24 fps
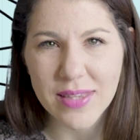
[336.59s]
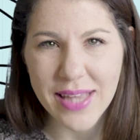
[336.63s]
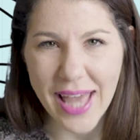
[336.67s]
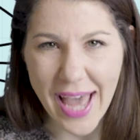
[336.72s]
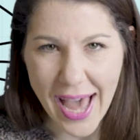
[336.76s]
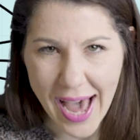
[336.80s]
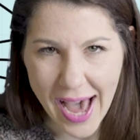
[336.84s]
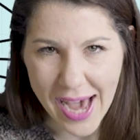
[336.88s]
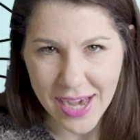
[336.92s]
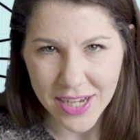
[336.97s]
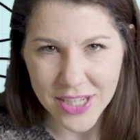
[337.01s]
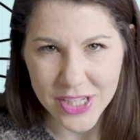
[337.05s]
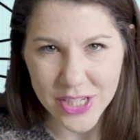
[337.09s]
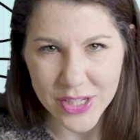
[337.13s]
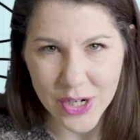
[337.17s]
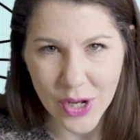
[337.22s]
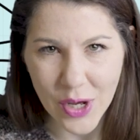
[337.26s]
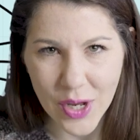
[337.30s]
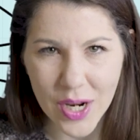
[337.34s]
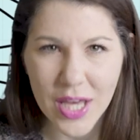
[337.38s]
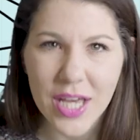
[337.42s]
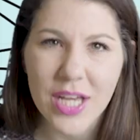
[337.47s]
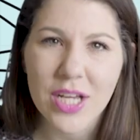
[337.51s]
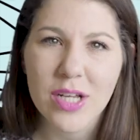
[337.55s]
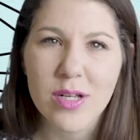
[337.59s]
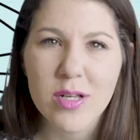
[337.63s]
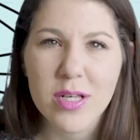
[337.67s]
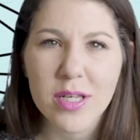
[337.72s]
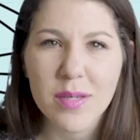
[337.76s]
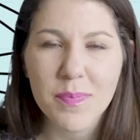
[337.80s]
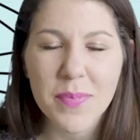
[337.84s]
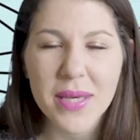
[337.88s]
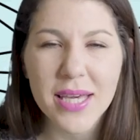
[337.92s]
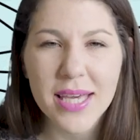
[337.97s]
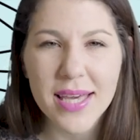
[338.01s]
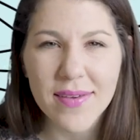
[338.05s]
to action on it. You
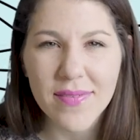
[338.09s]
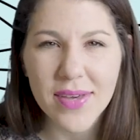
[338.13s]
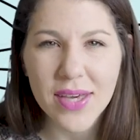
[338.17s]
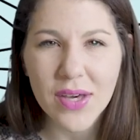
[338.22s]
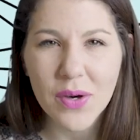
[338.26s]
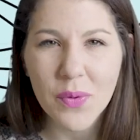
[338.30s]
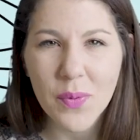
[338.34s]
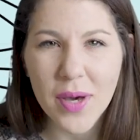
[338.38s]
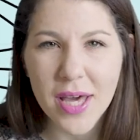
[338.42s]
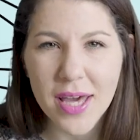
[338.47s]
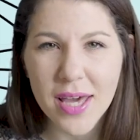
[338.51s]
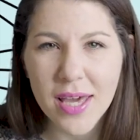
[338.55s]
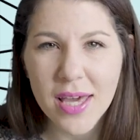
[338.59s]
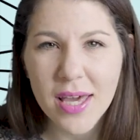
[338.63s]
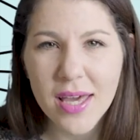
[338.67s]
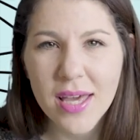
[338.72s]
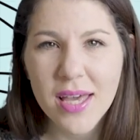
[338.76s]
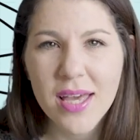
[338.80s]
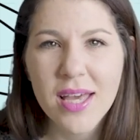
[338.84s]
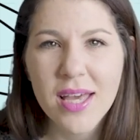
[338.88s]
should be giving away